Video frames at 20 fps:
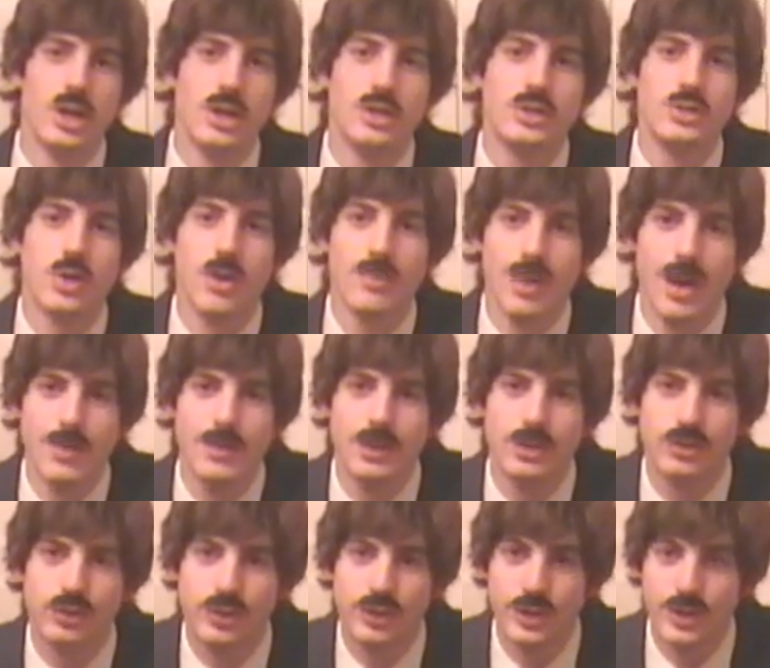So it may be
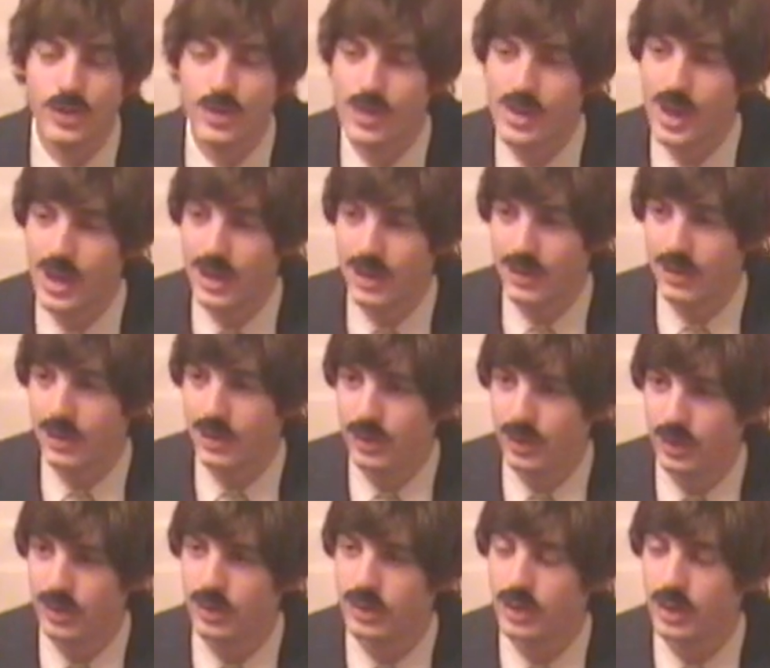true that
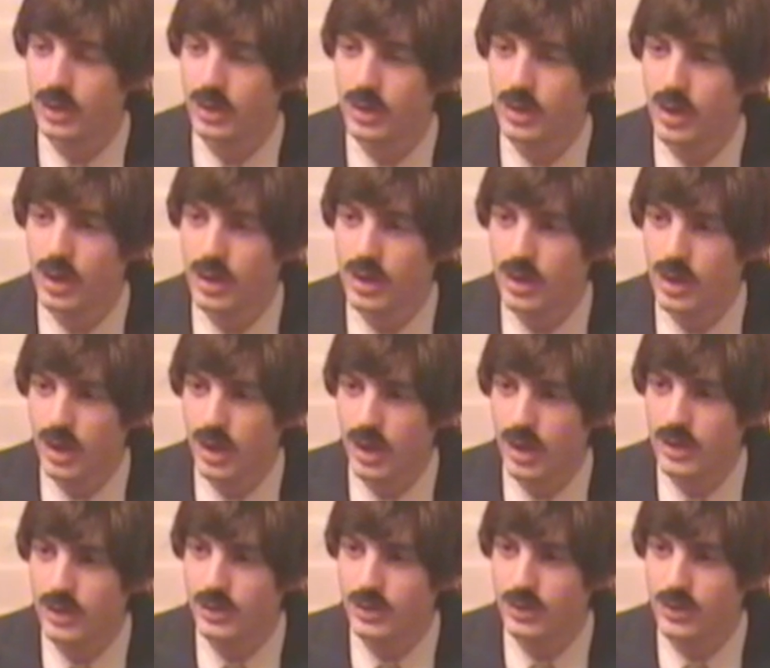the
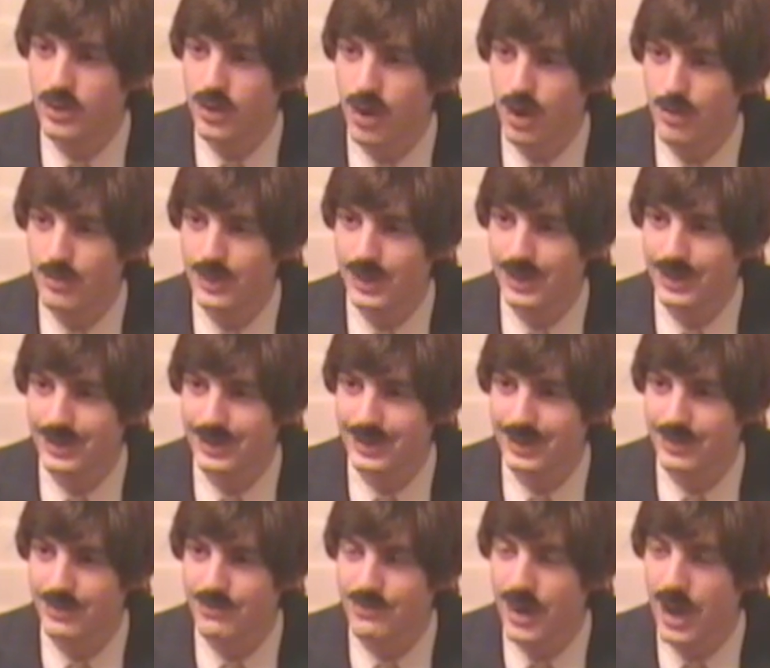economic
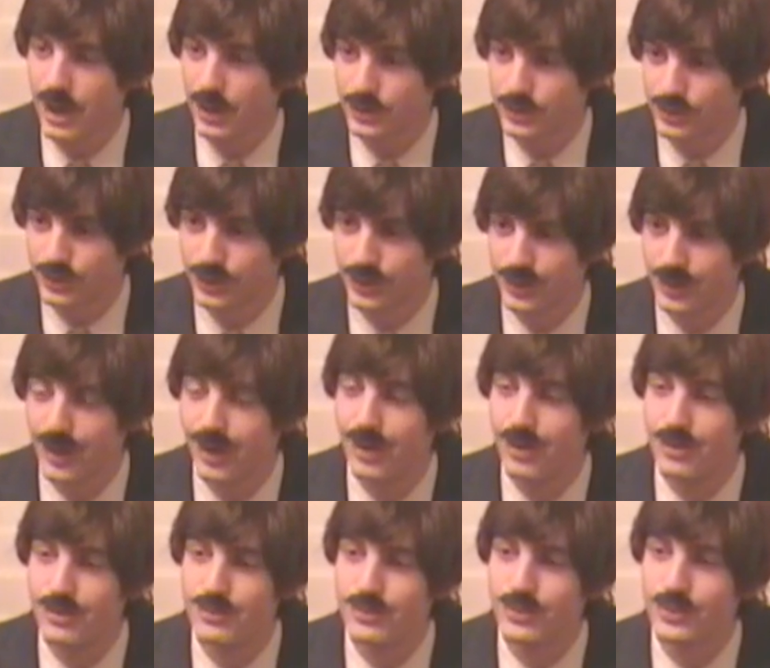factor
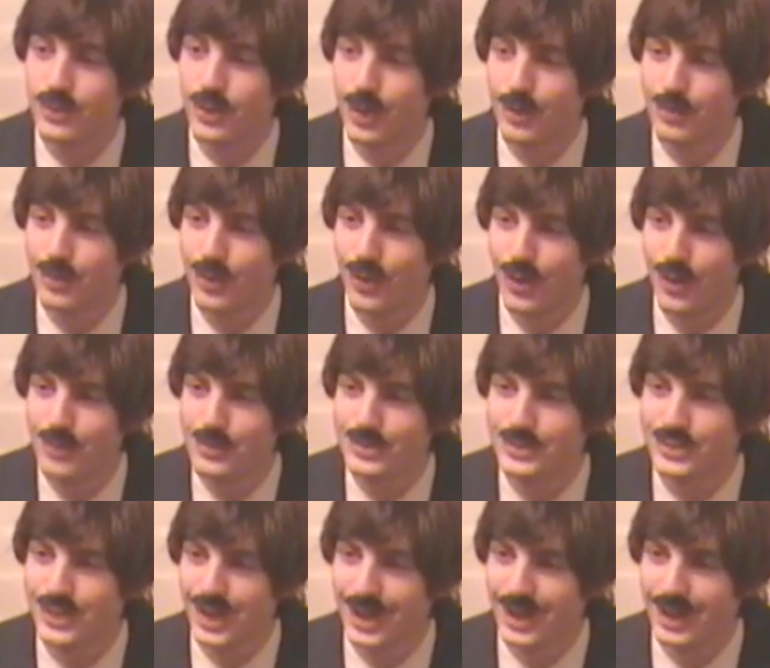of global arms
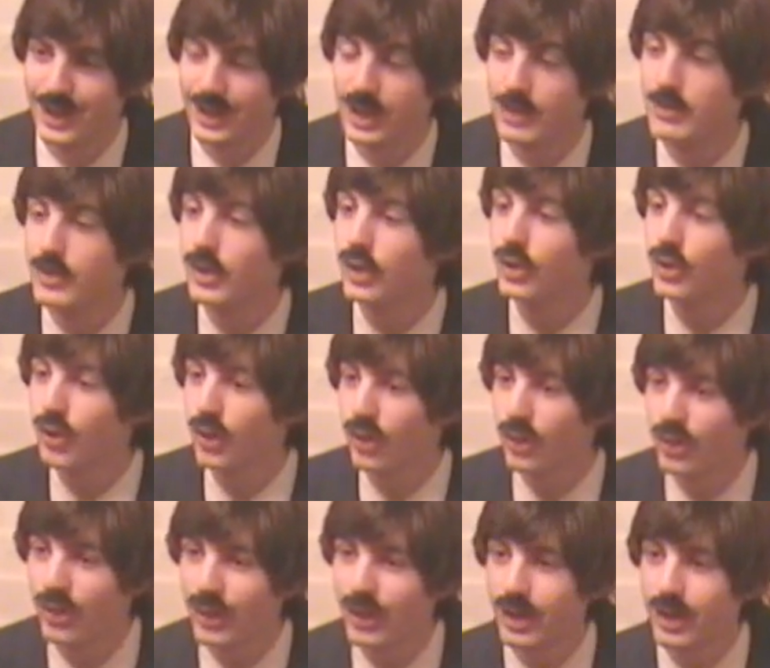trading can be a good
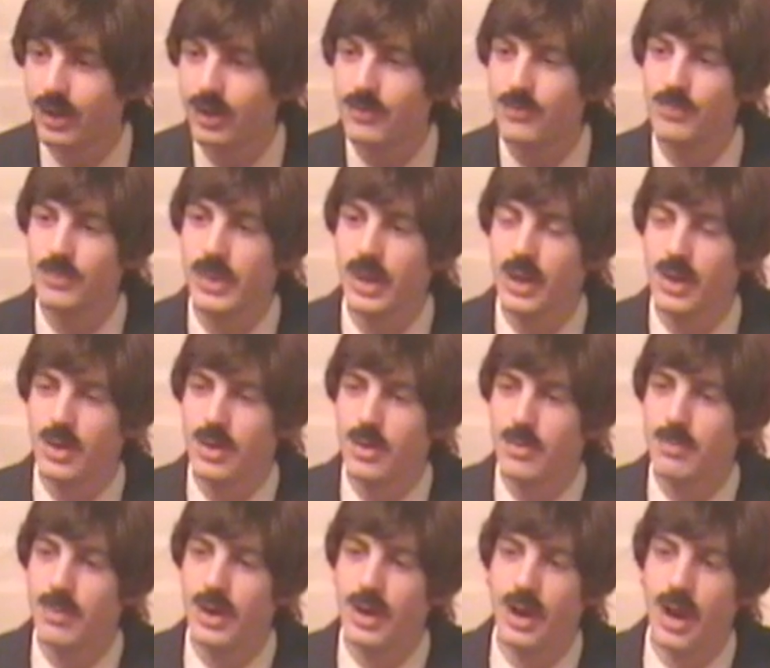thing,
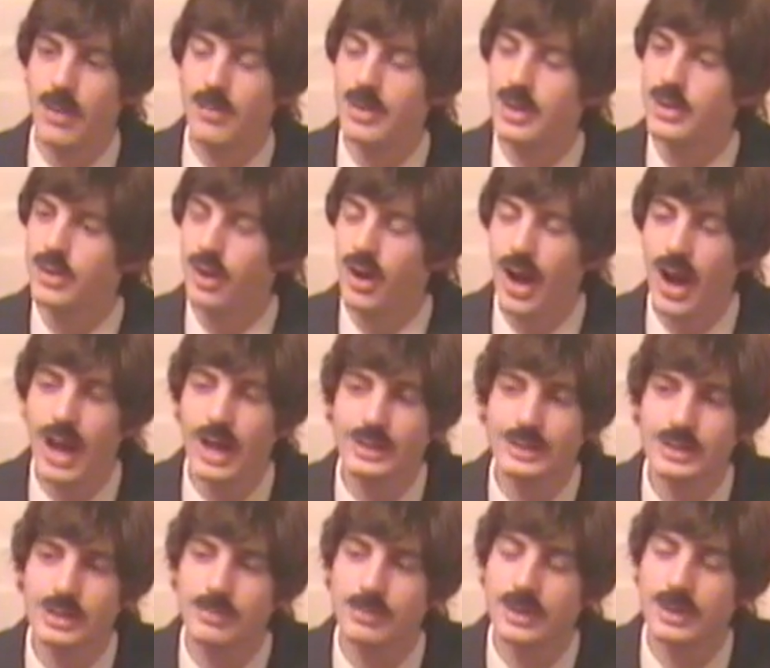but I mean, there
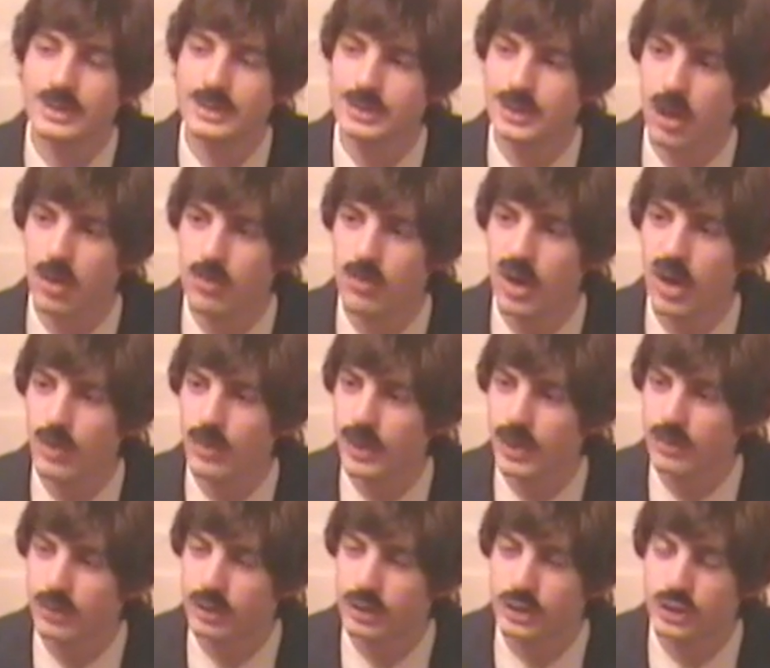has to be some way
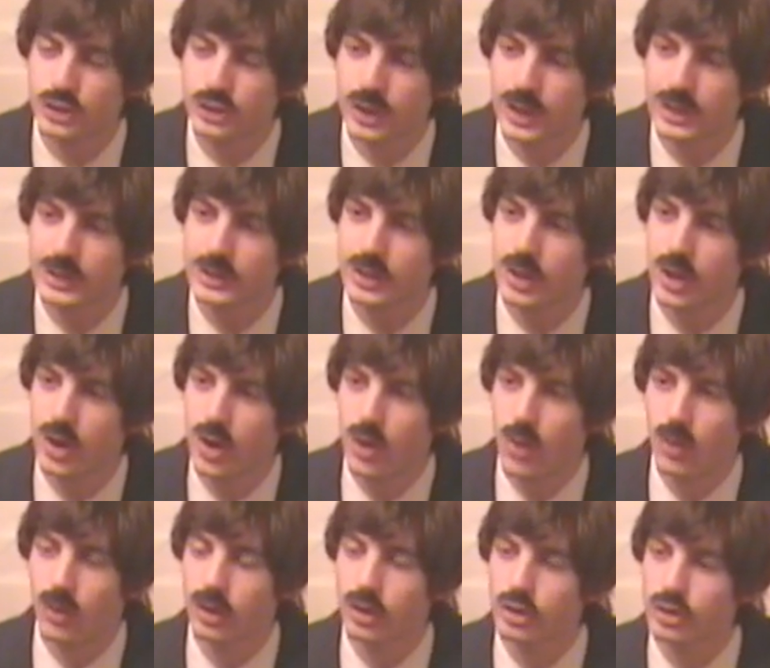we can restrict
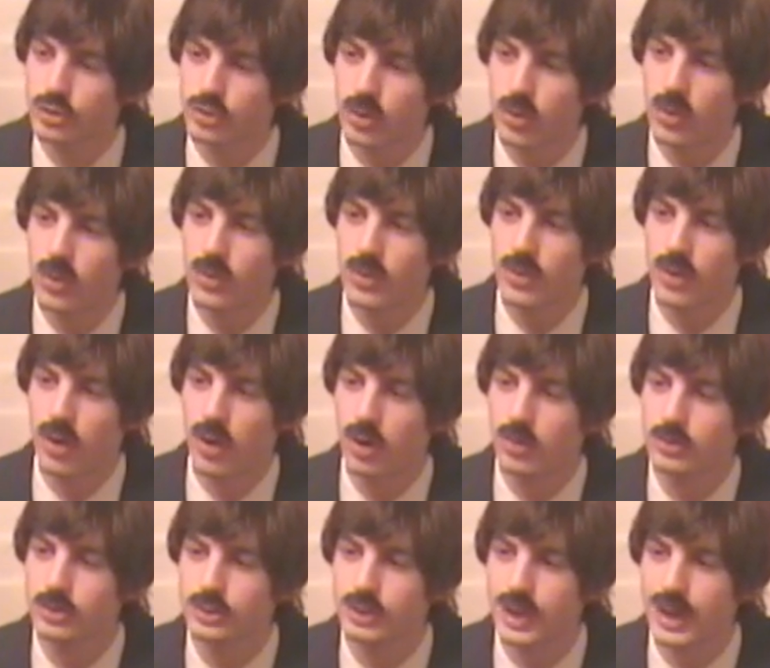or control the
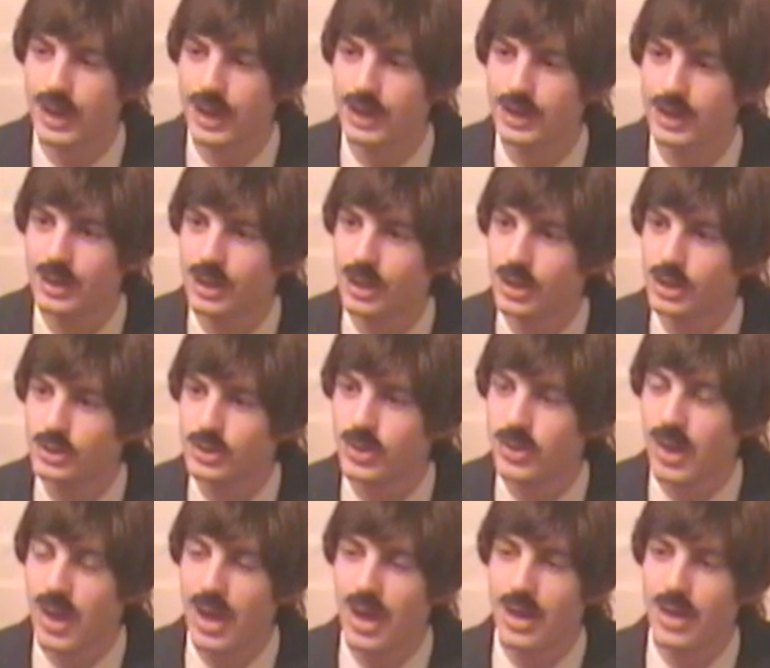arms trade so
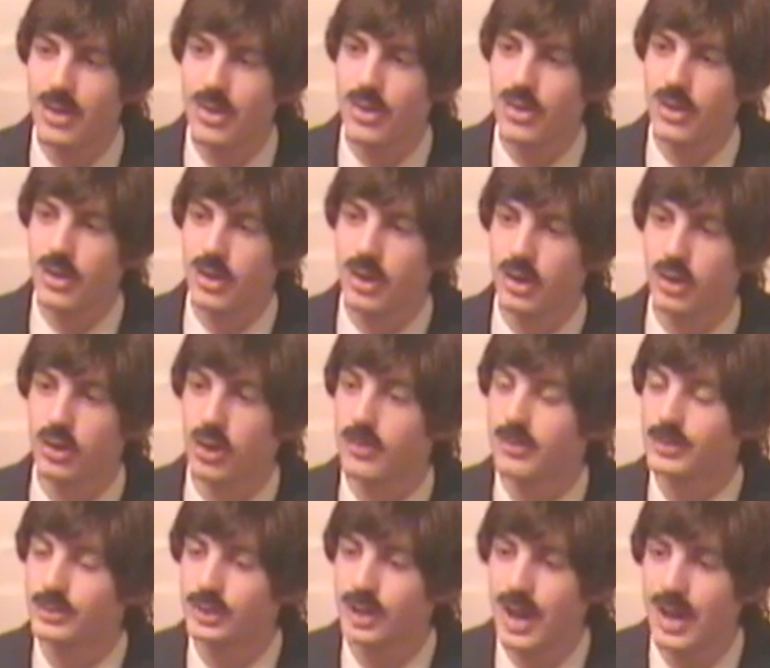that the
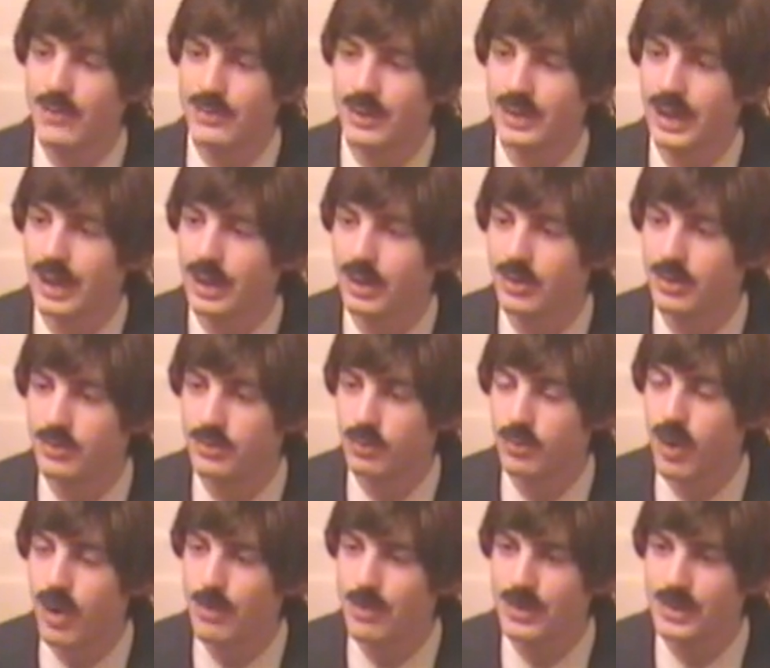global trafficking of
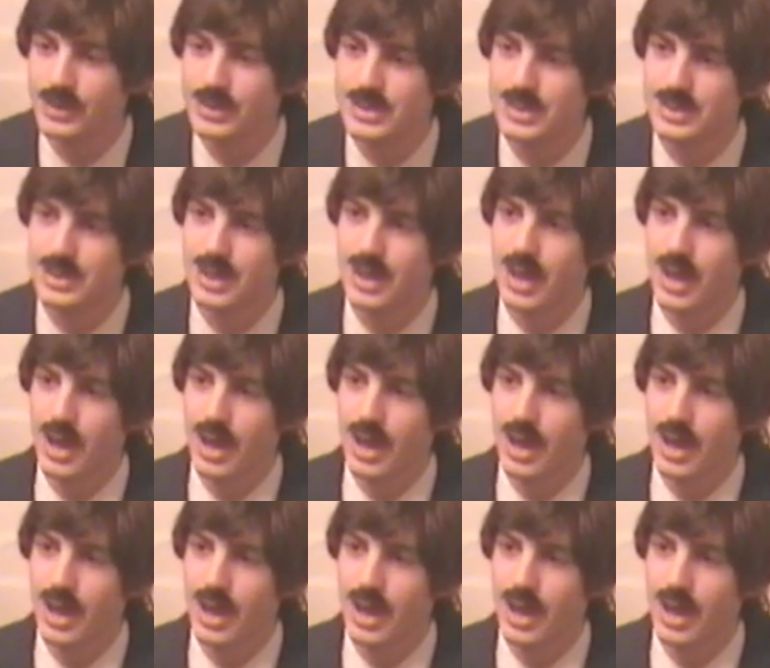weapons